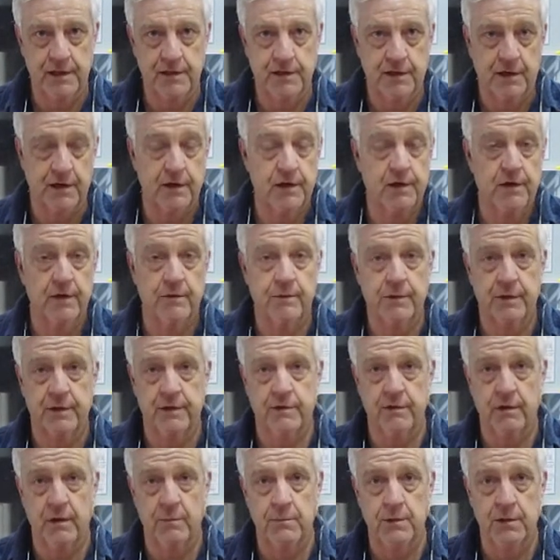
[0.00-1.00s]
you could do it with a
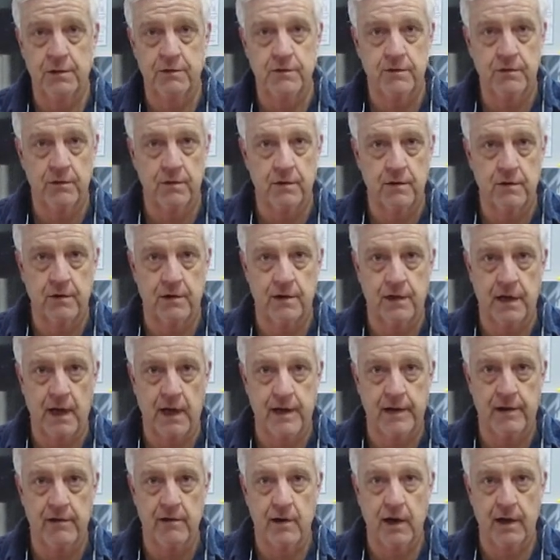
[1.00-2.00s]
Dremel tool or a
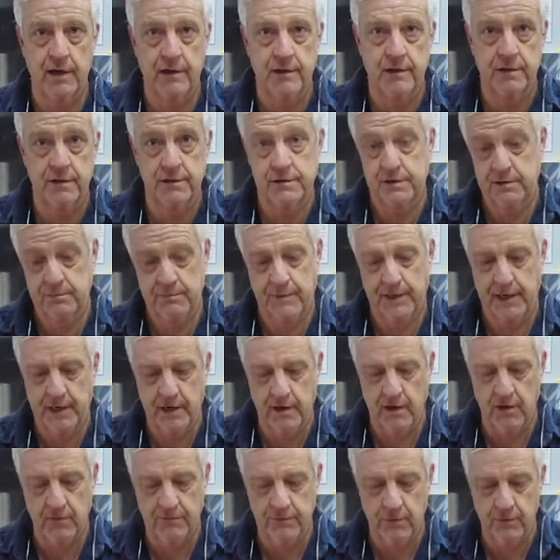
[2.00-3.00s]
die grinder. Just be
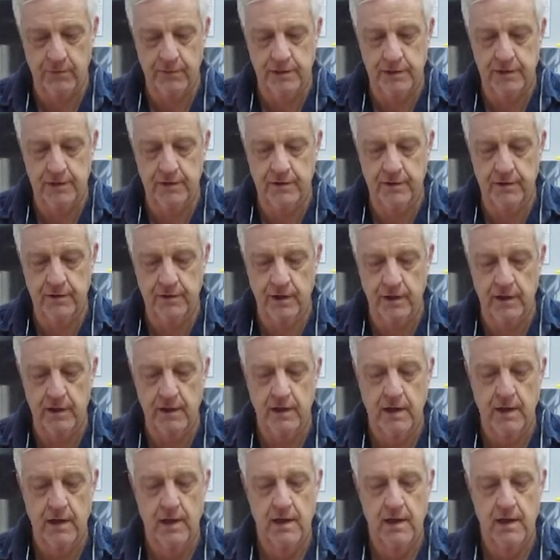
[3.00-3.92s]
careful when you do it.